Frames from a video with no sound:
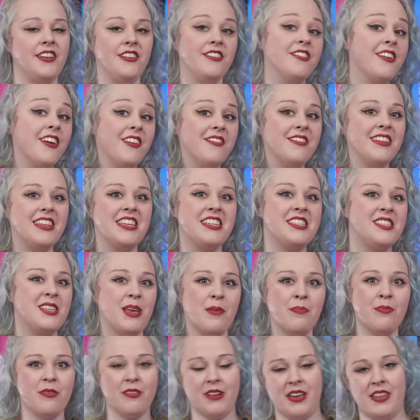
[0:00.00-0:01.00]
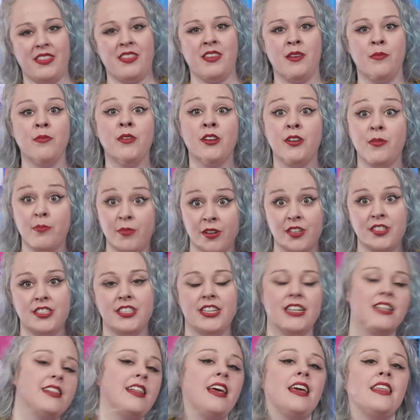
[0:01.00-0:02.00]
You can't really separate them on a
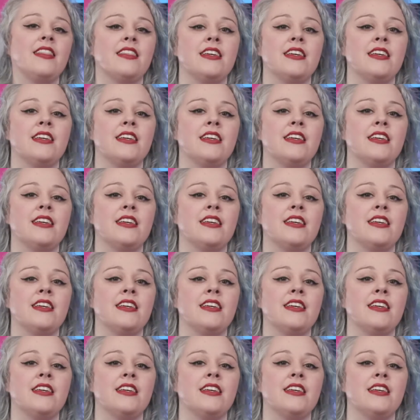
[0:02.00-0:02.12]
project like